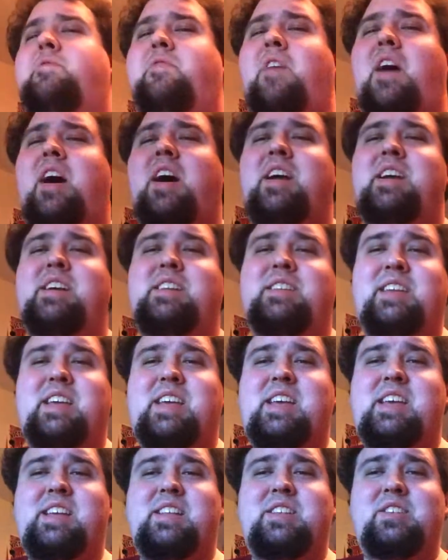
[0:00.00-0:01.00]
find
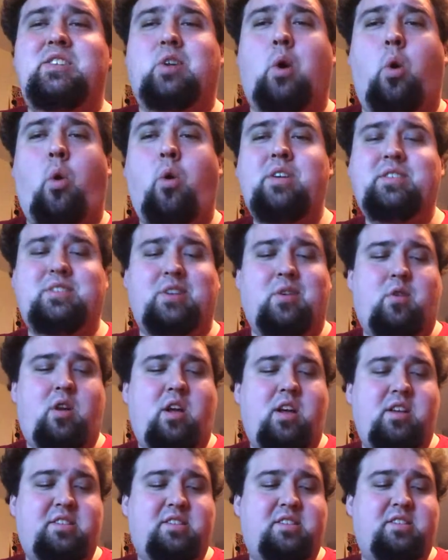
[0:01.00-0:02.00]
in Toys R
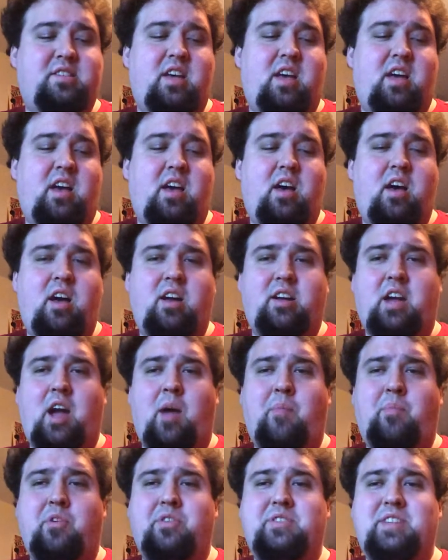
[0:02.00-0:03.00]
Us uh, a
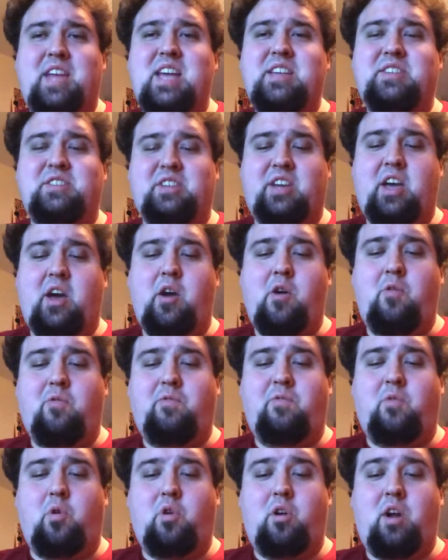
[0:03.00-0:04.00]
couple days ago
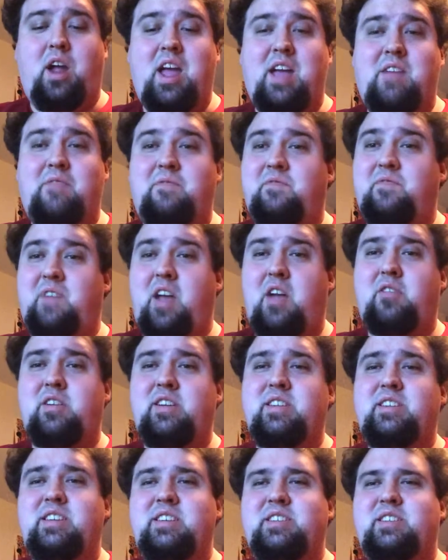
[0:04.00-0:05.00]
for a
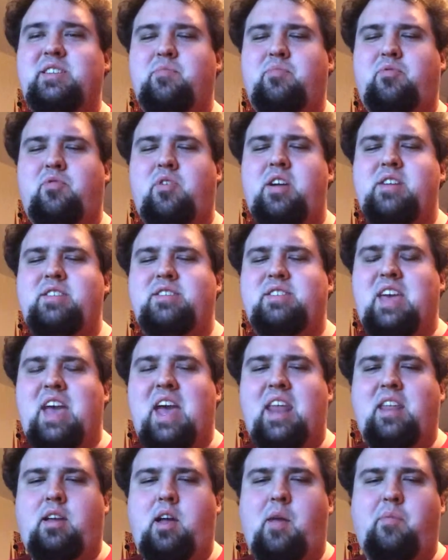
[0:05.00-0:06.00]
very decent price. They
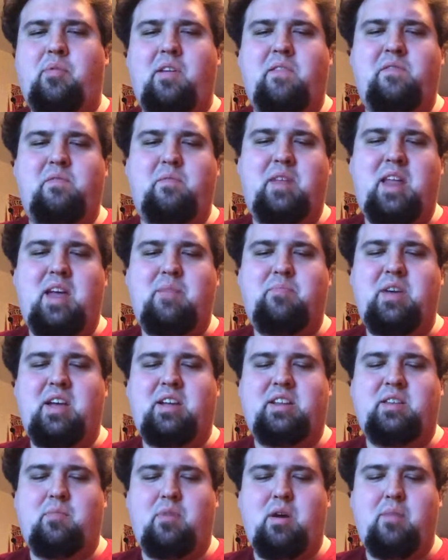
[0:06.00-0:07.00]
had a couple of them and I
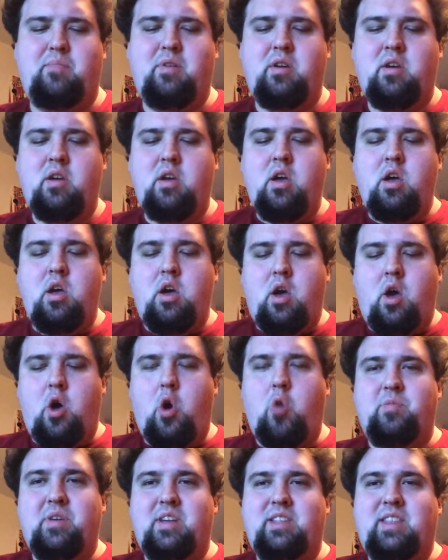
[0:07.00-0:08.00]
picked them up
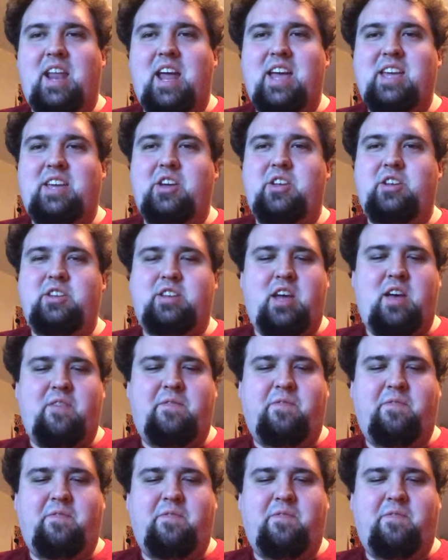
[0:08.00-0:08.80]
hoping that I could uh,